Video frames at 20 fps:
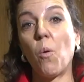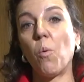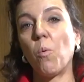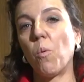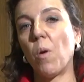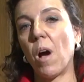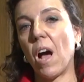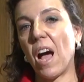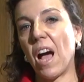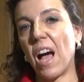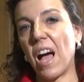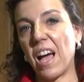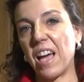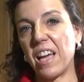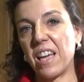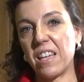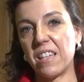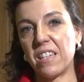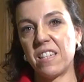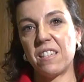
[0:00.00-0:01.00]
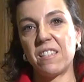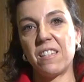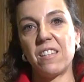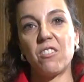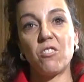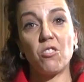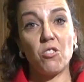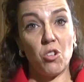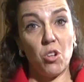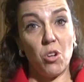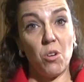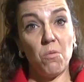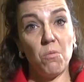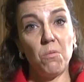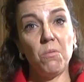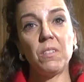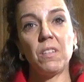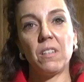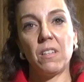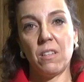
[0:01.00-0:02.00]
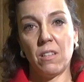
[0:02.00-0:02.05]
why this is so,